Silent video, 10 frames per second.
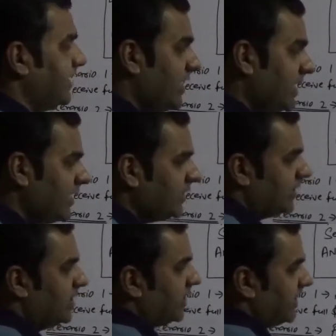eight,
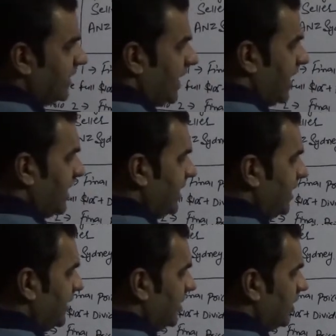one hundred
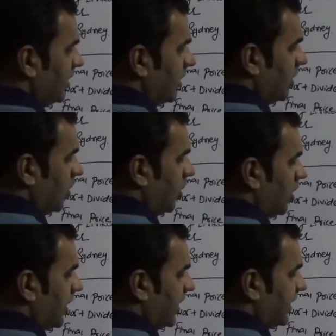nine, or
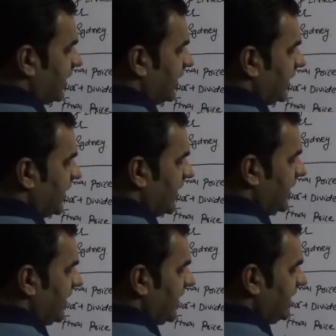one hundred
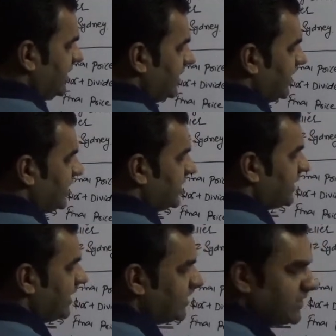ten, anything greater
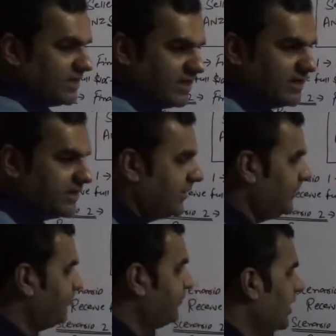greater than one
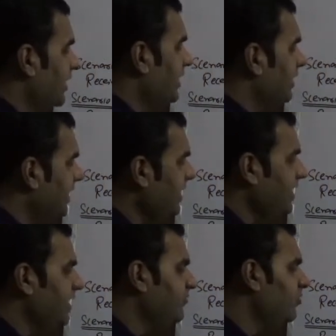hundred, then
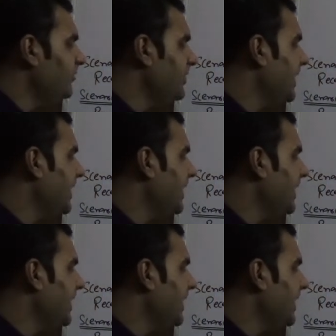he would be